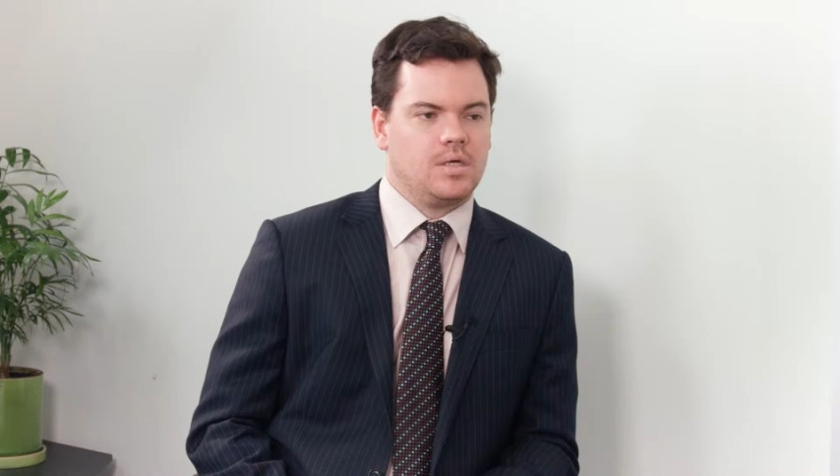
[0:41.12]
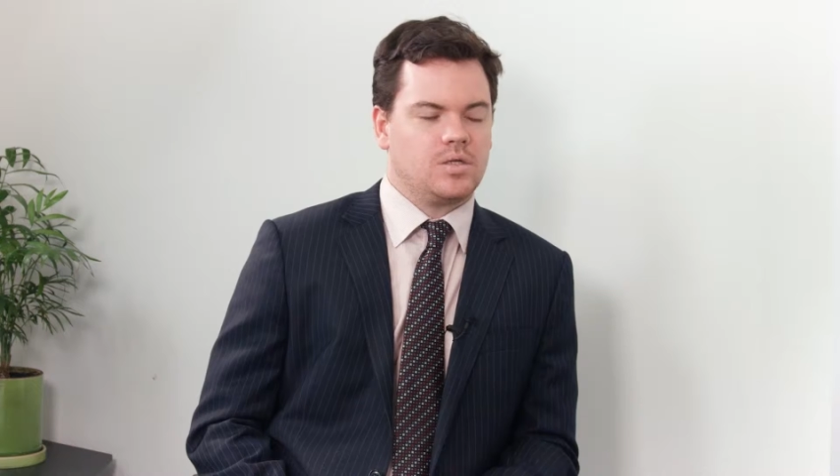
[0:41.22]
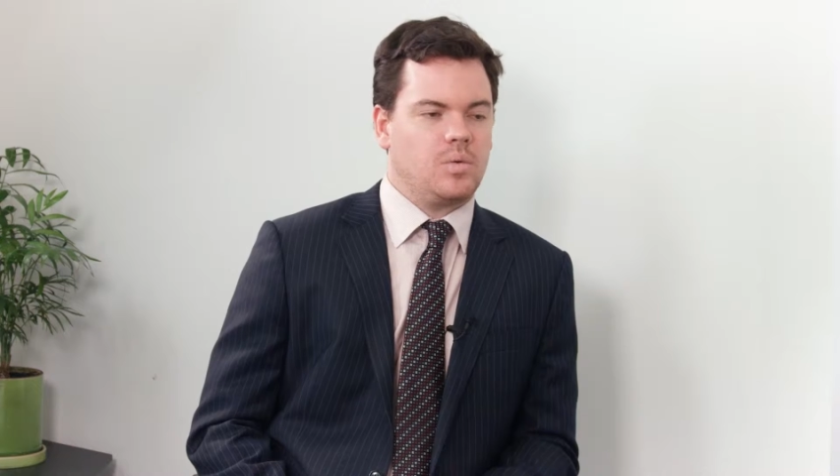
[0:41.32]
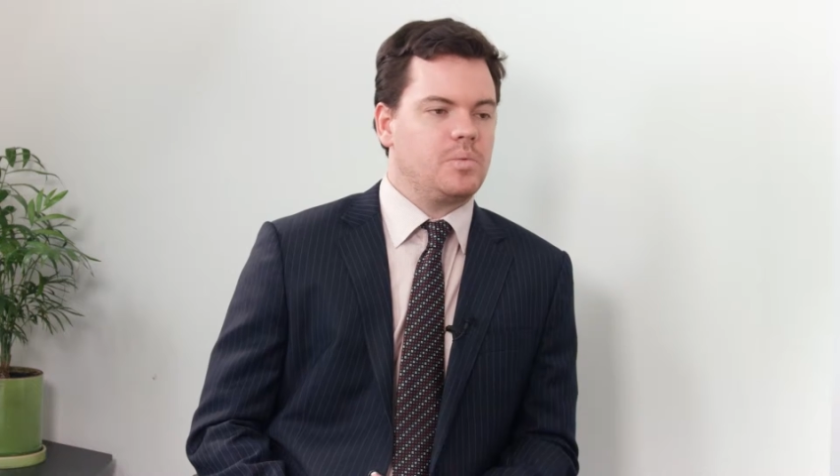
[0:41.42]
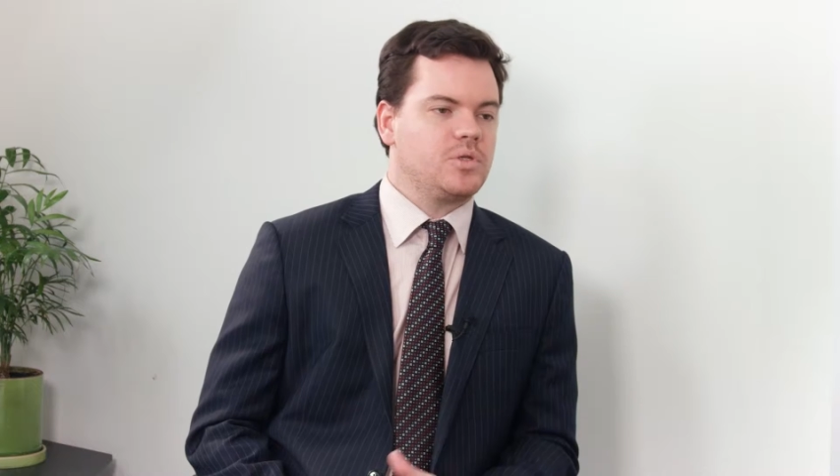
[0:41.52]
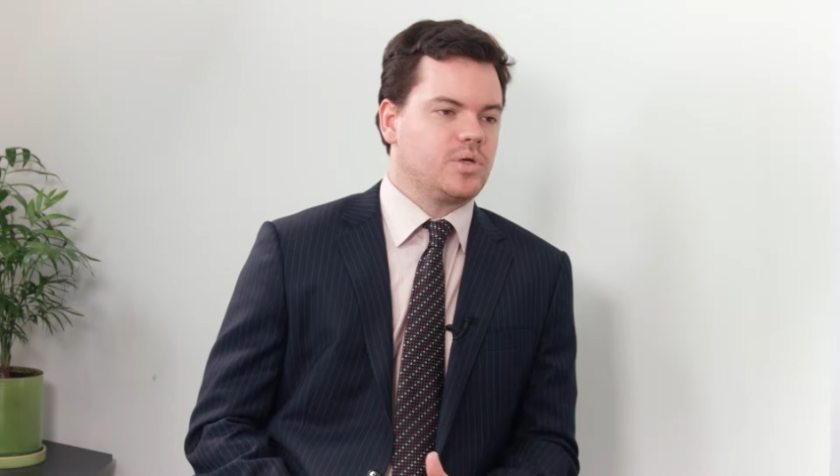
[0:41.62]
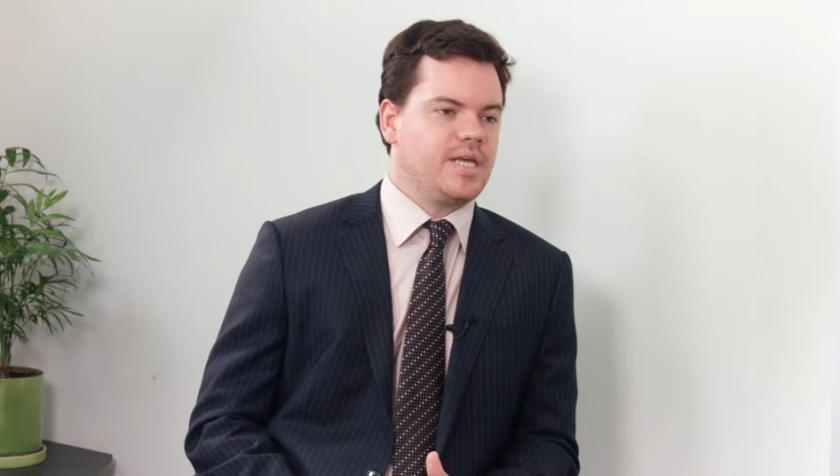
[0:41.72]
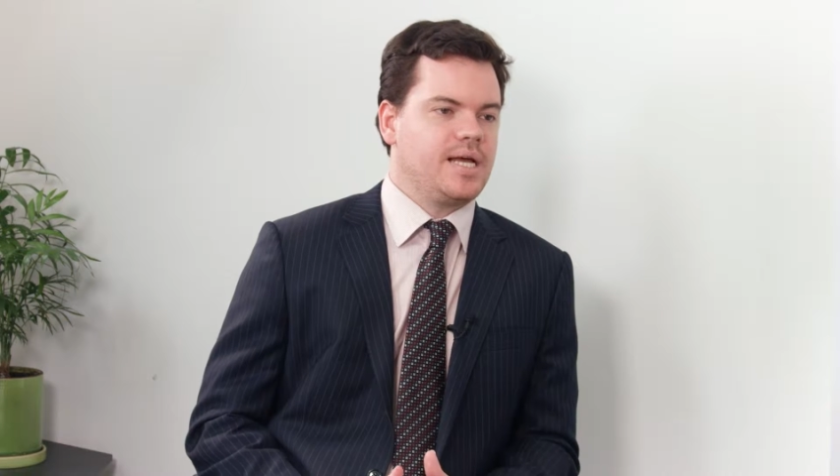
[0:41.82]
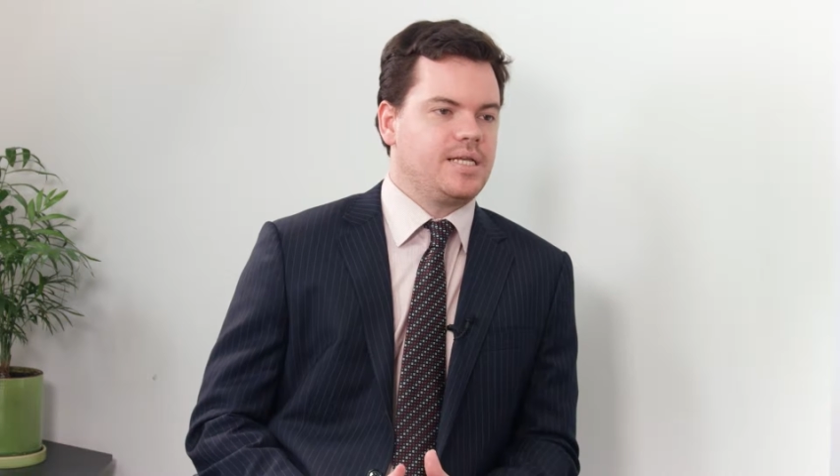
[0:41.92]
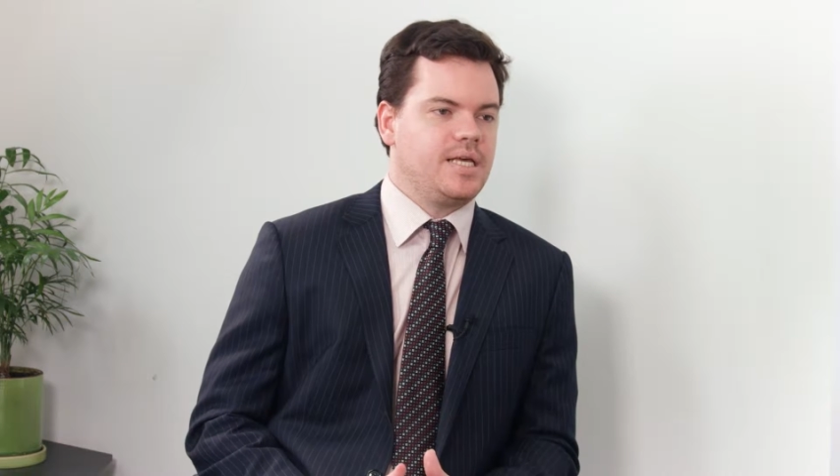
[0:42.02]
So what we're
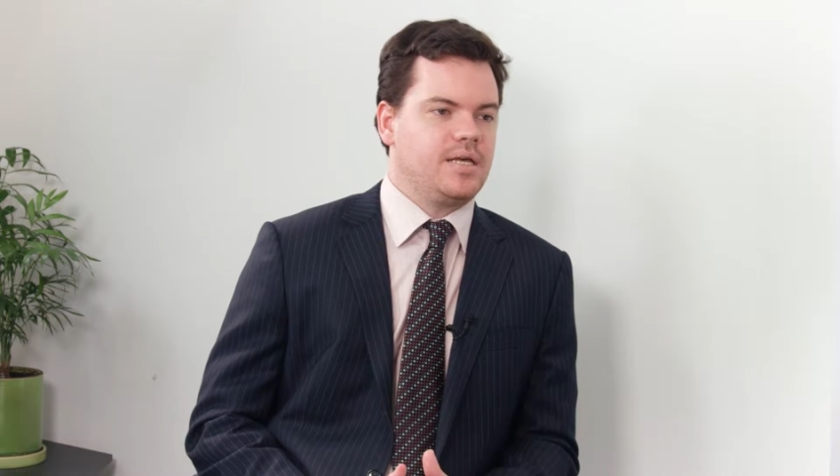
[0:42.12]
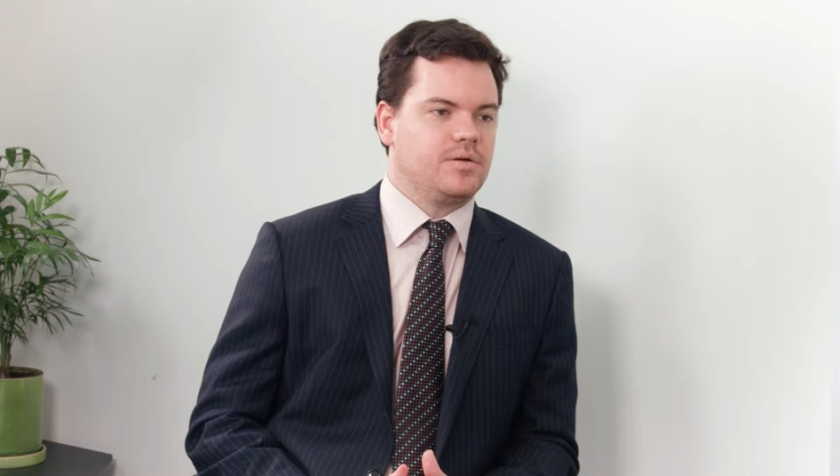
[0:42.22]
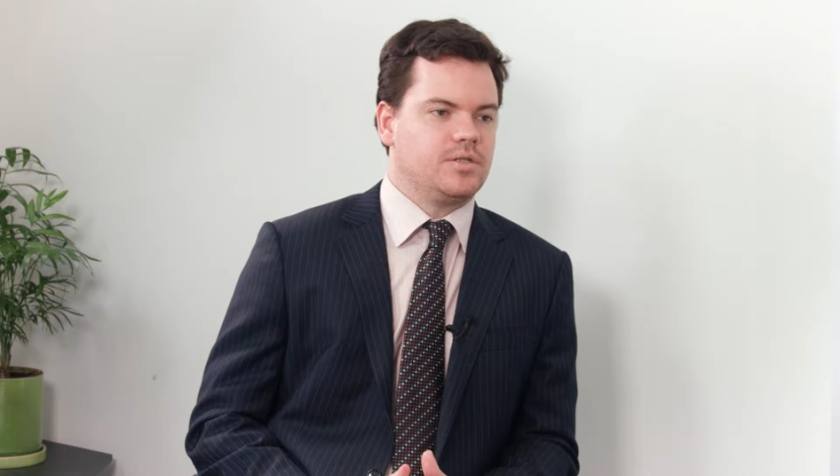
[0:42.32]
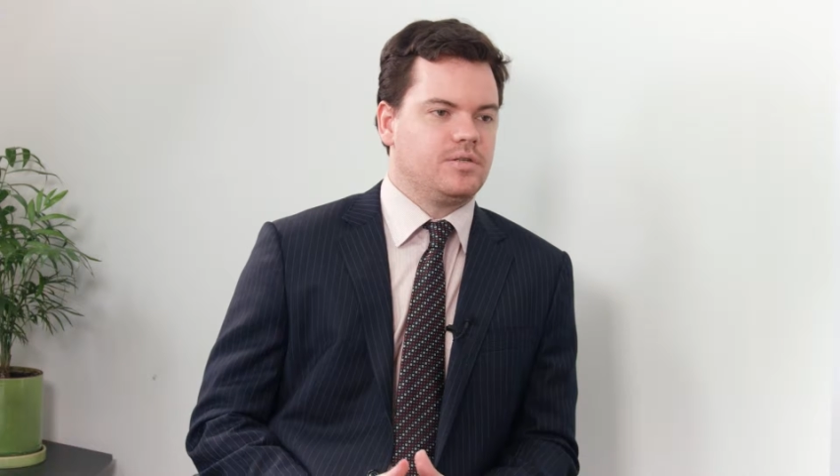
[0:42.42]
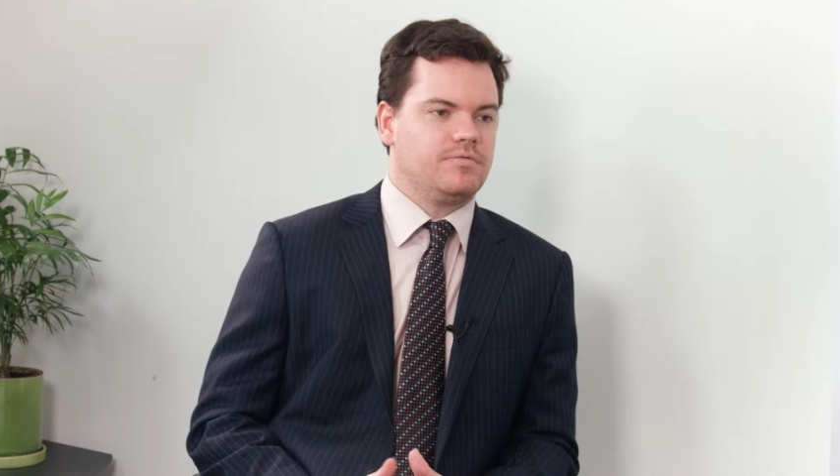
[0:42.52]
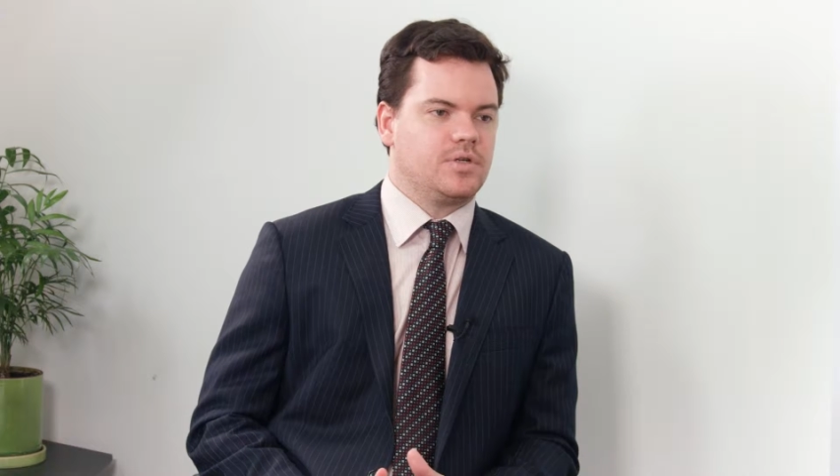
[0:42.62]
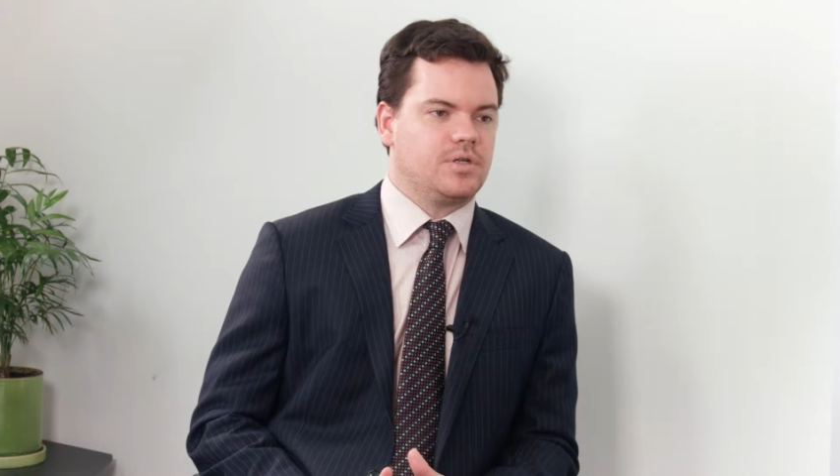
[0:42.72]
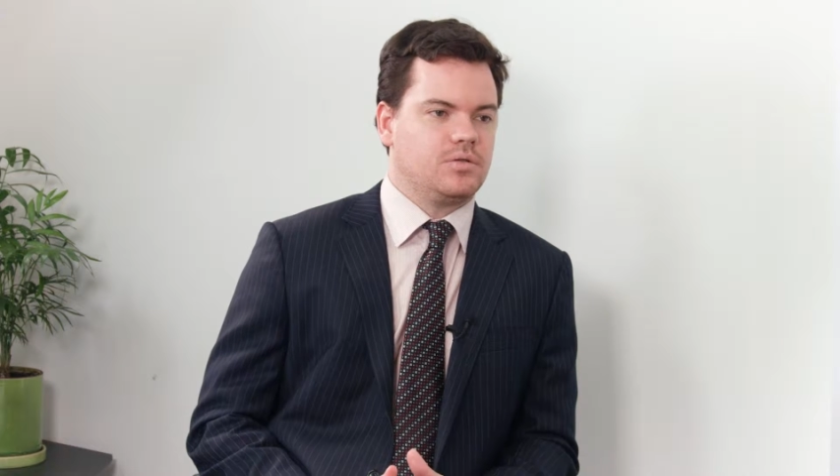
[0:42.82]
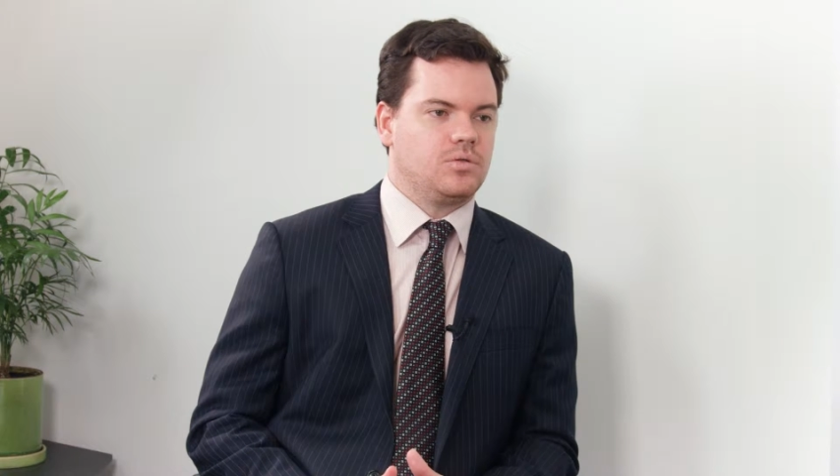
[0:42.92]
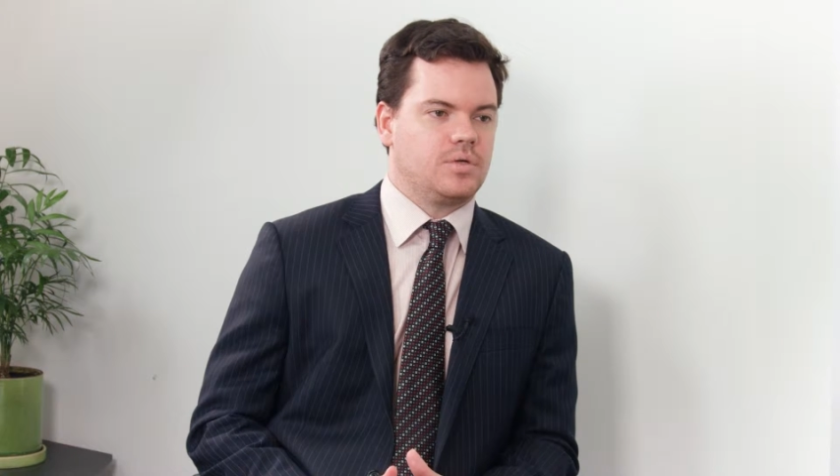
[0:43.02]
looking at here is you've got
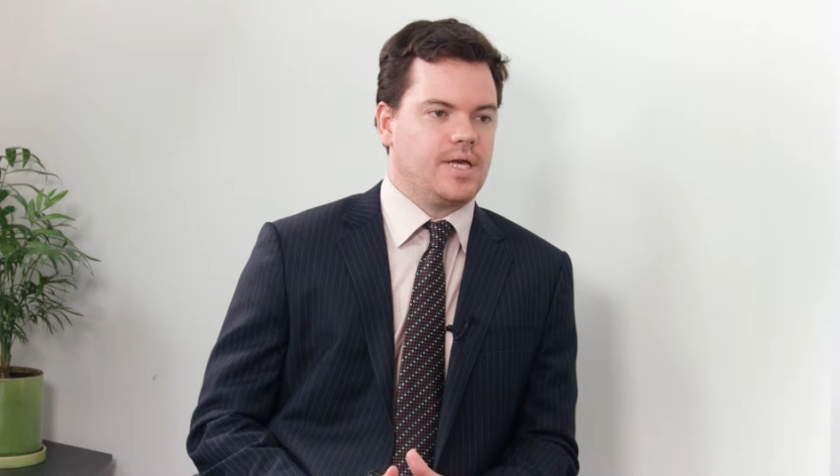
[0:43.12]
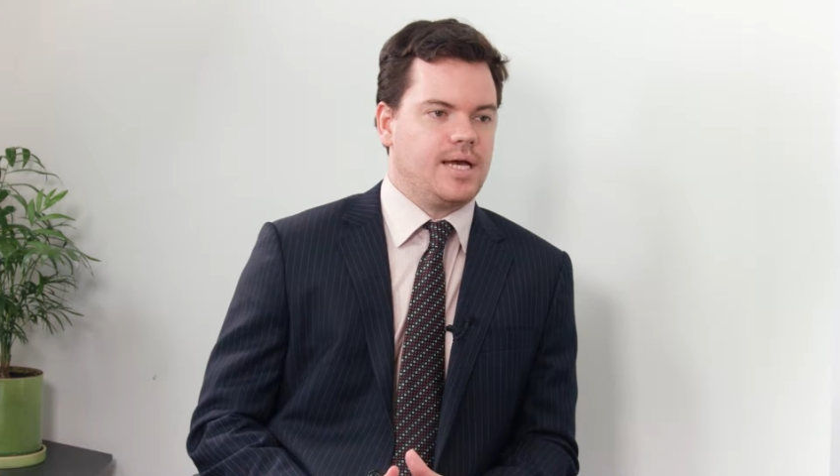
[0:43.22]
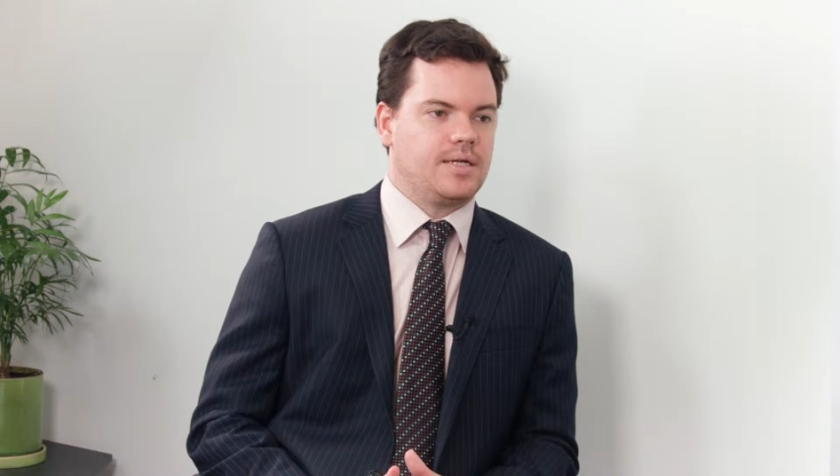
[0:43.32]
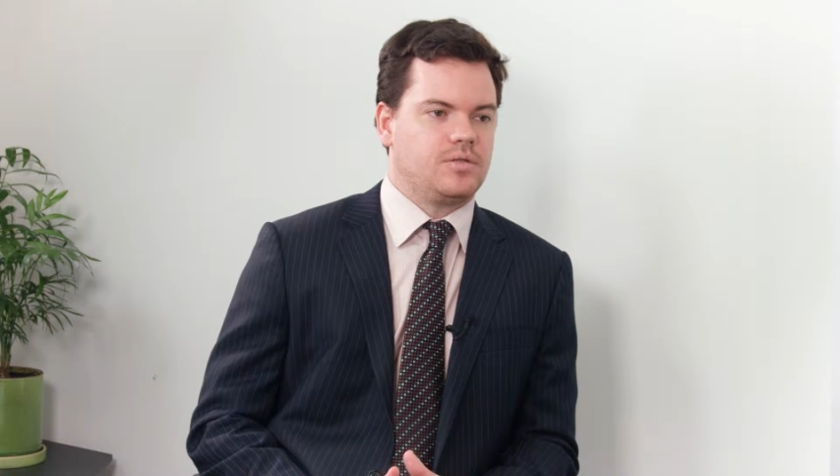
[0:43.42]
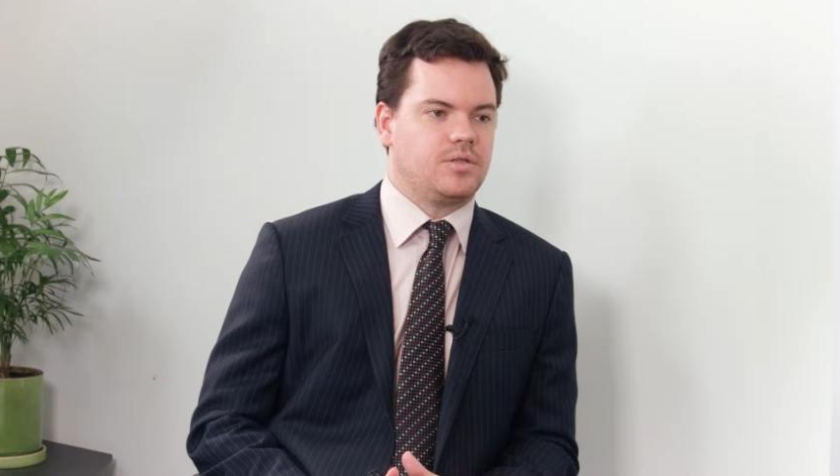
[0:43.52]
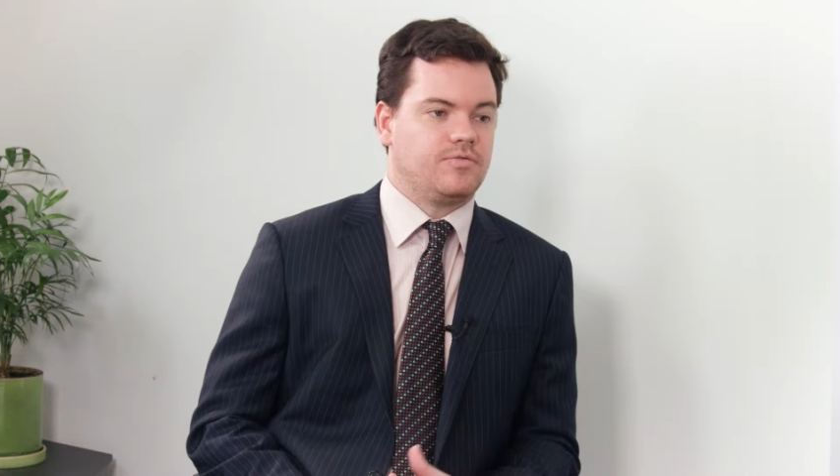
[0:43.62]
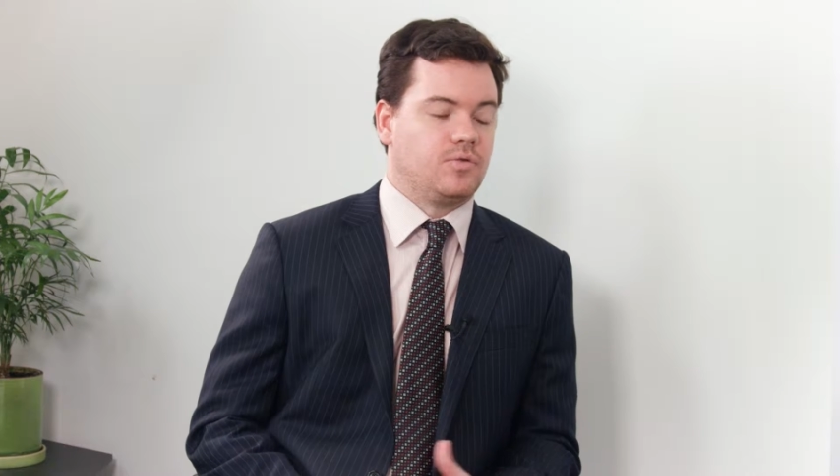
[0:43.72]
to look at the